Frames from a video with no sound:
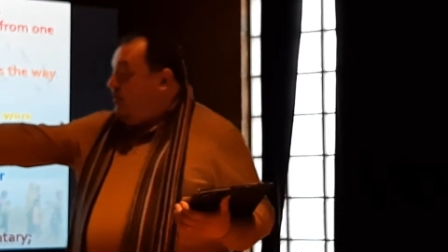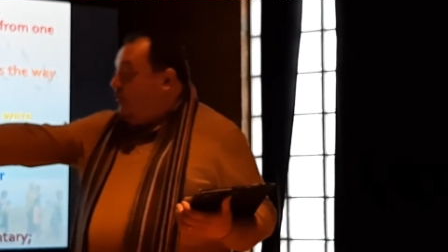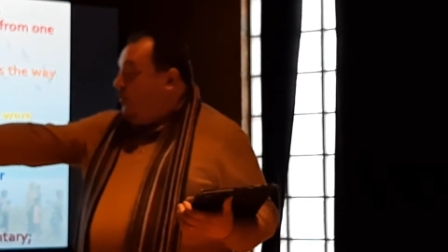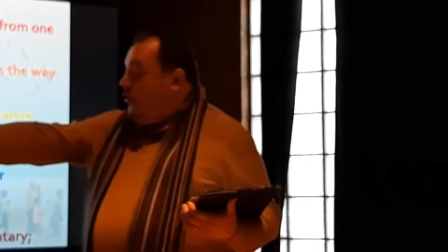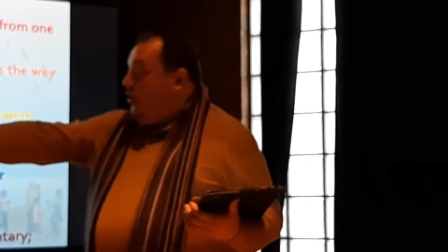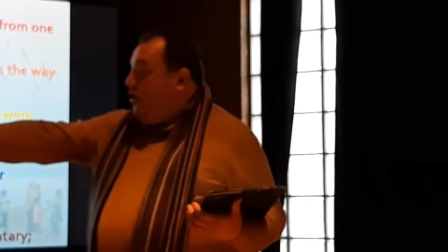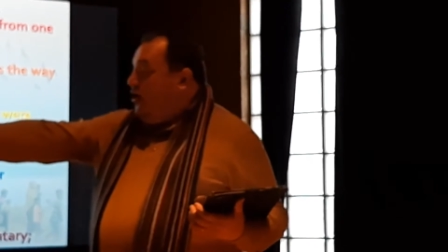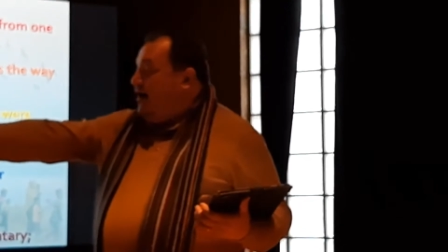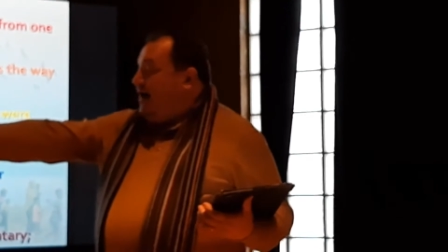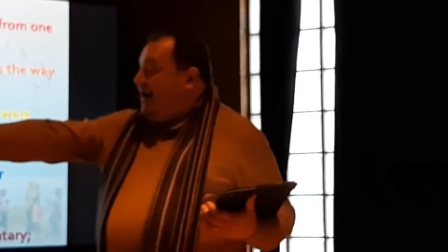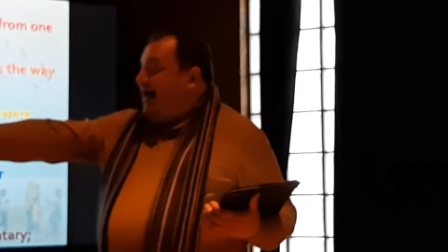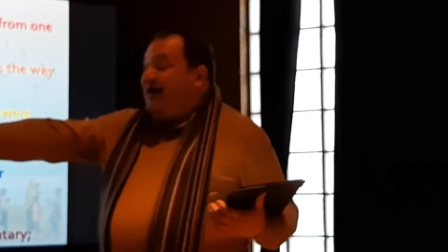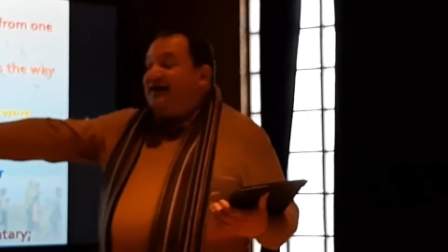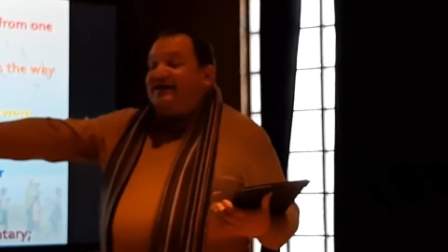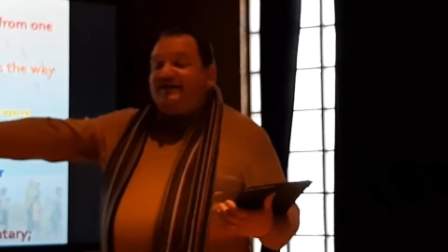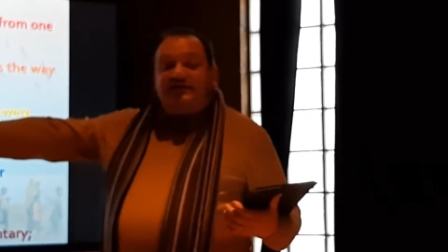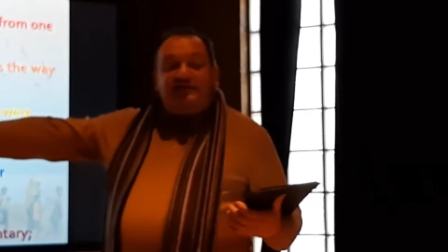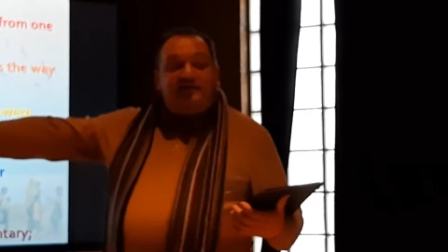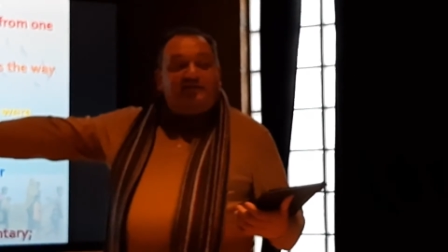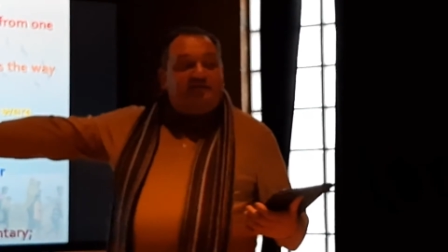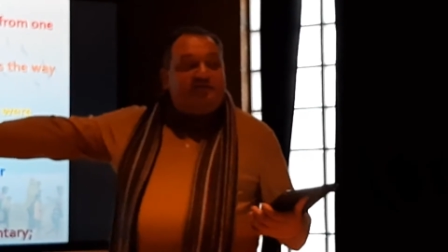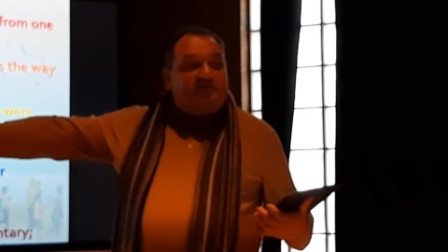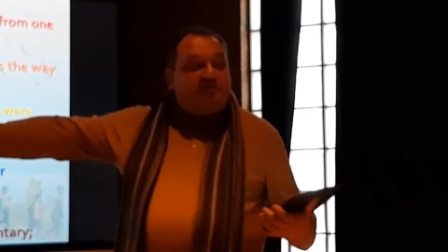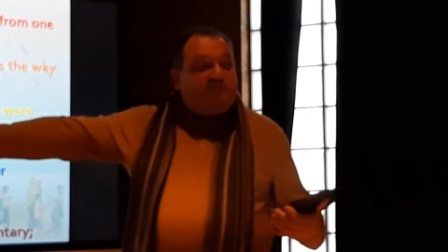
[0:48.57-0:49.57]

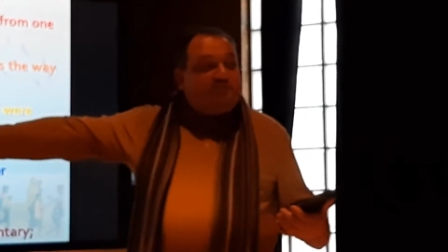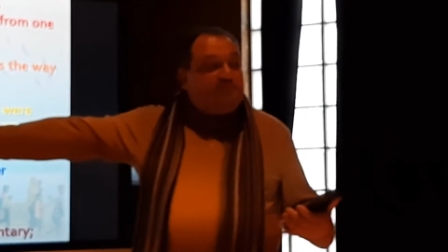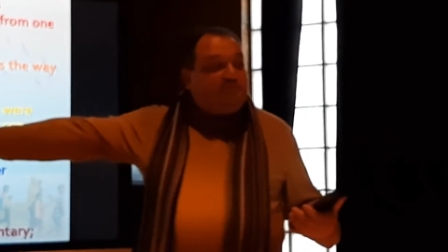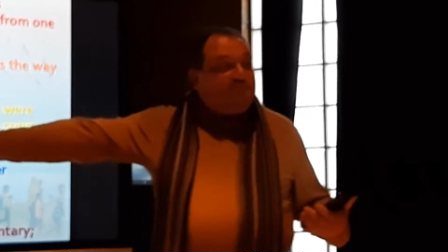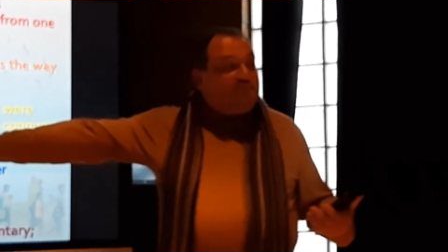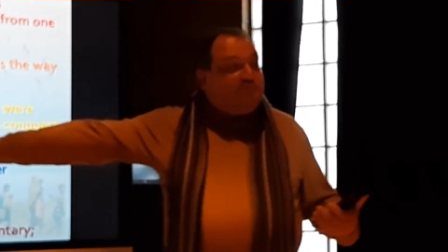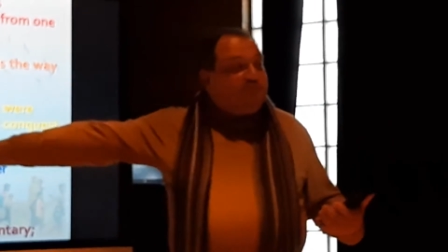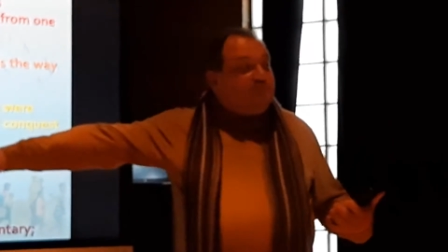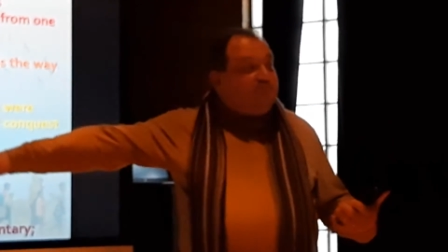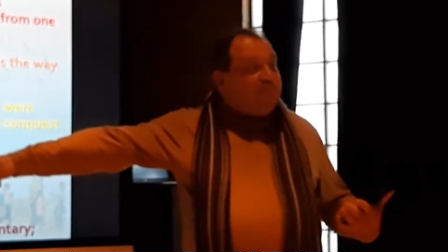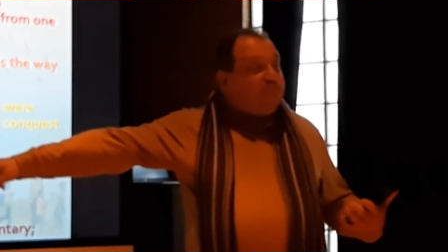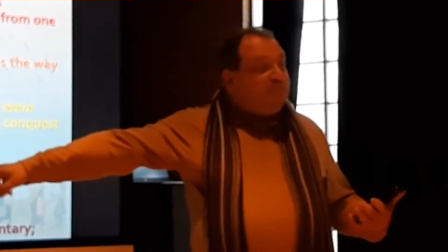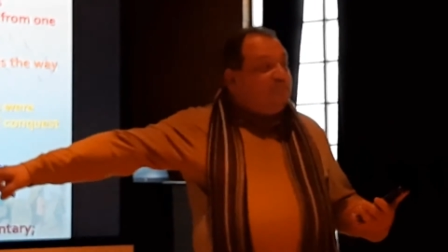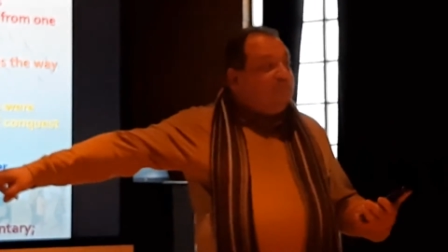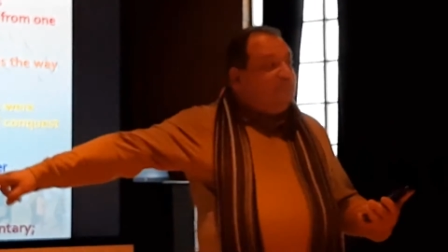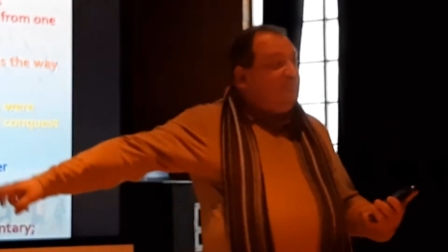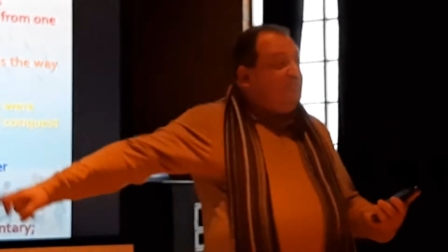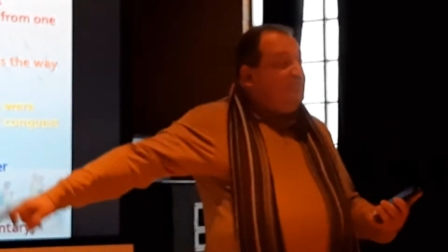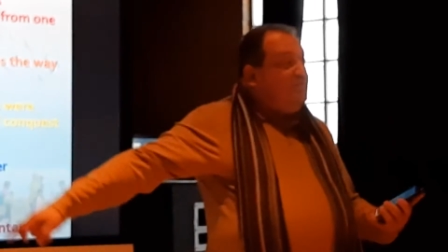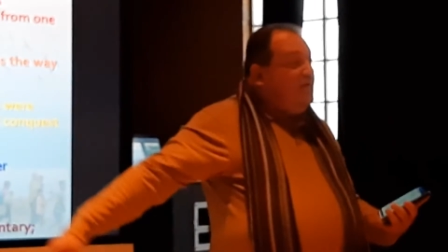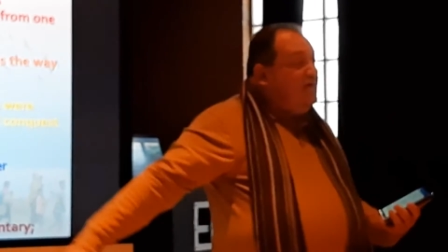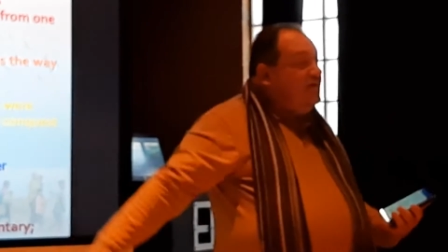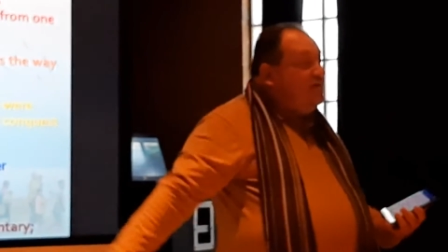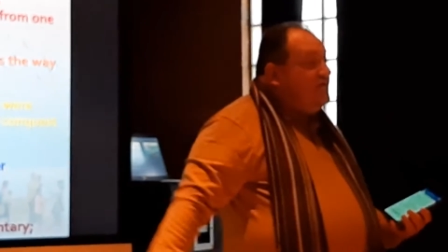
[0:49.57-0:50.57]
warlike.
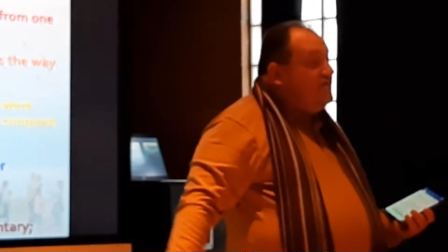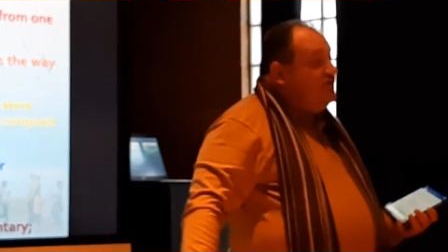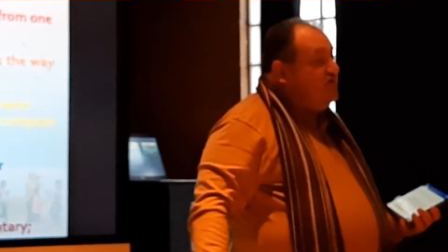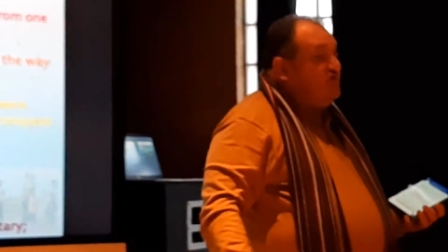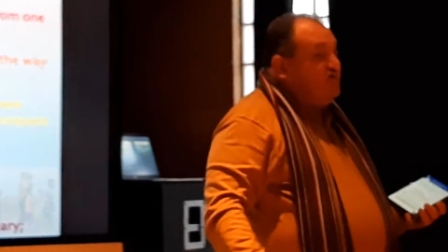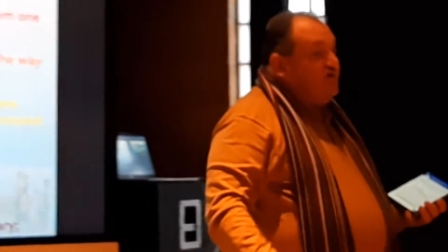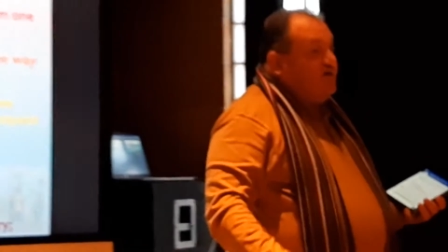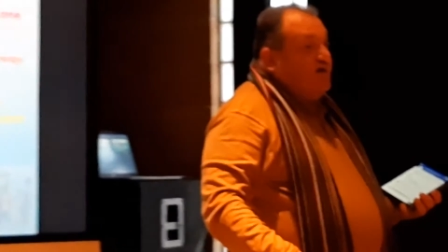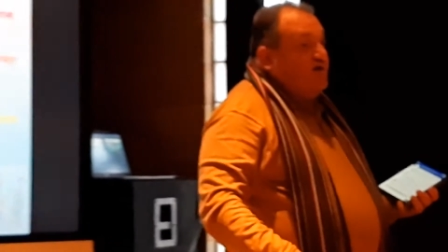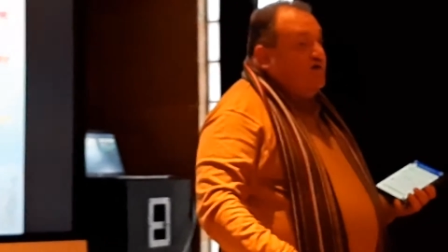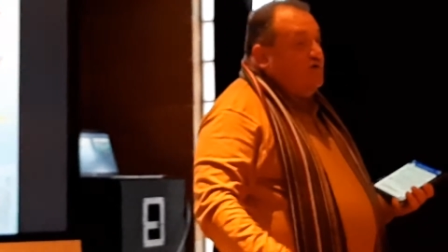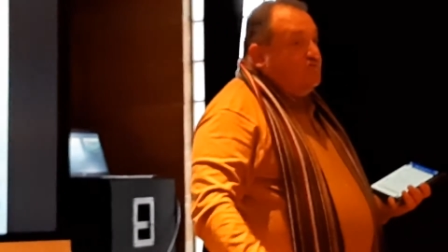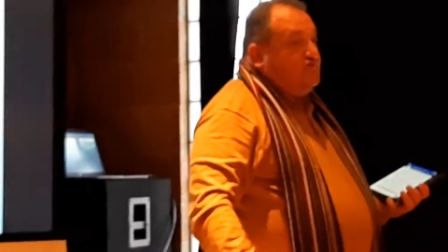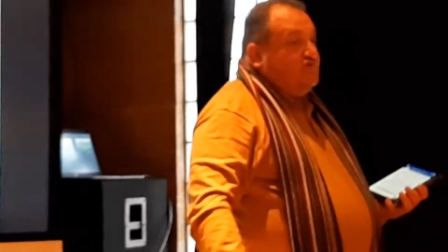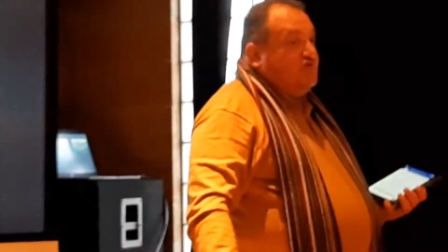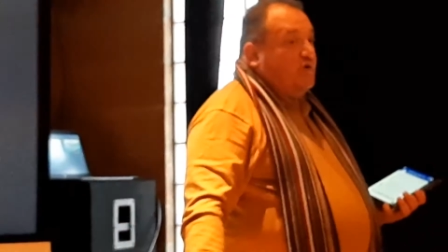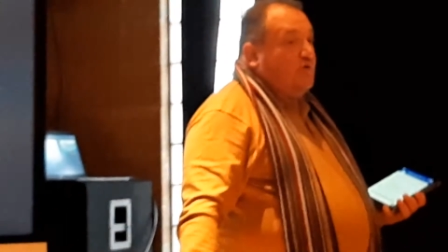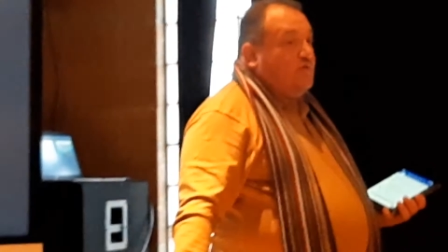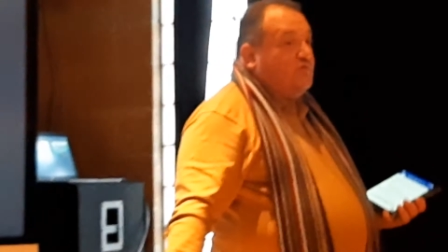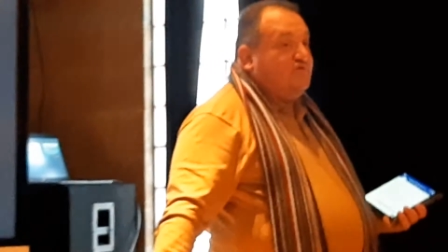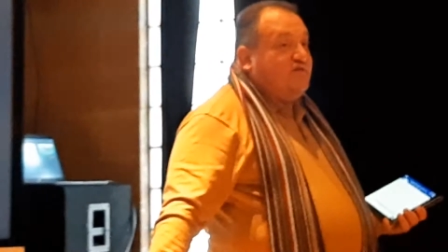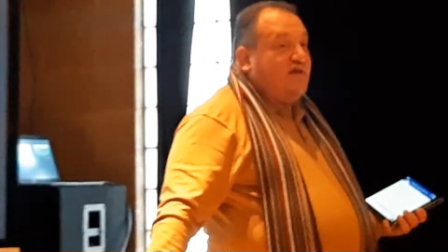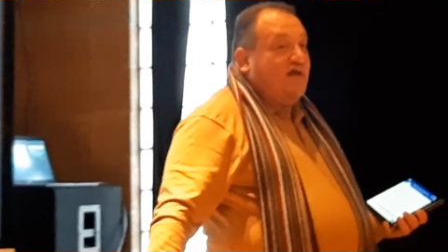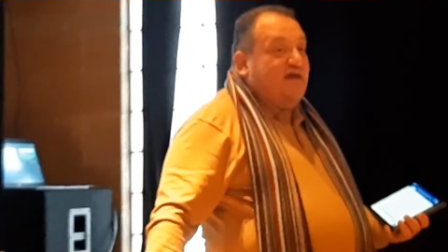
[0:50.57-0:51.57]

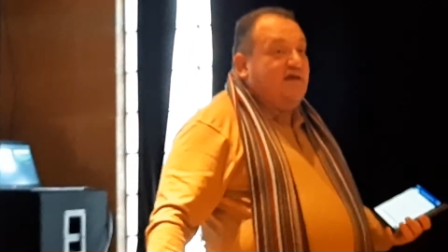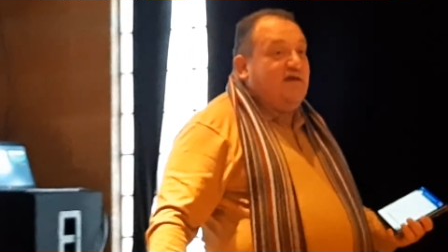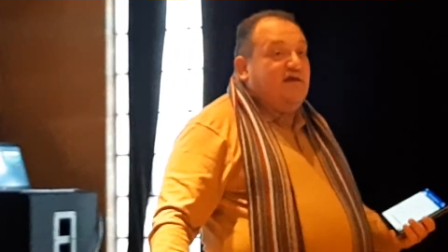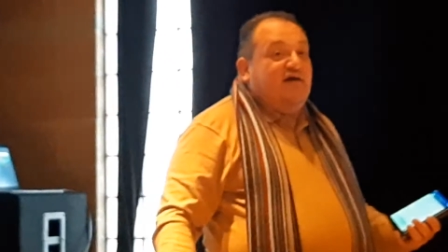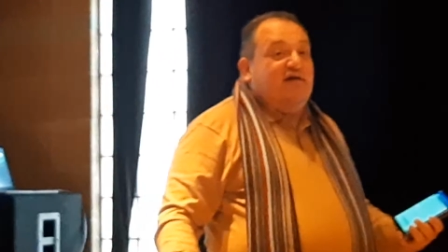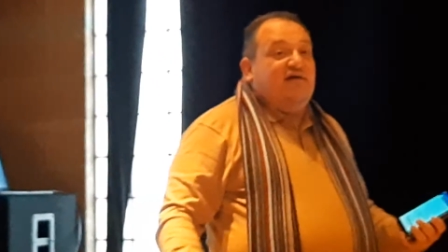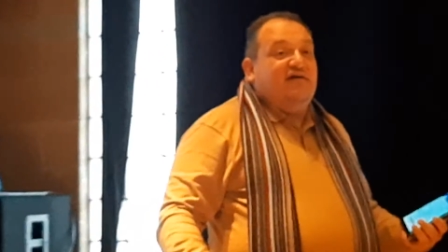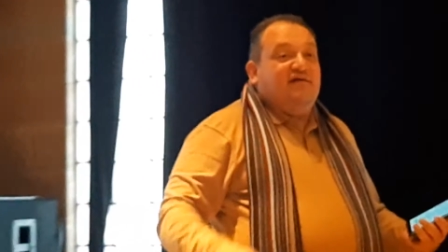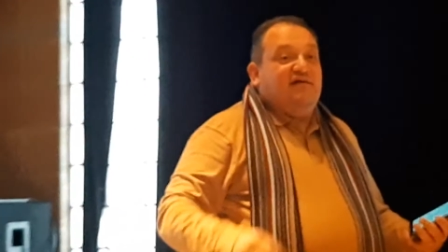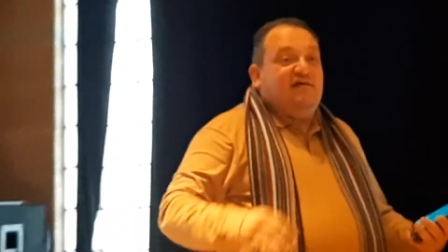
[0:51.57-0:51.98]
They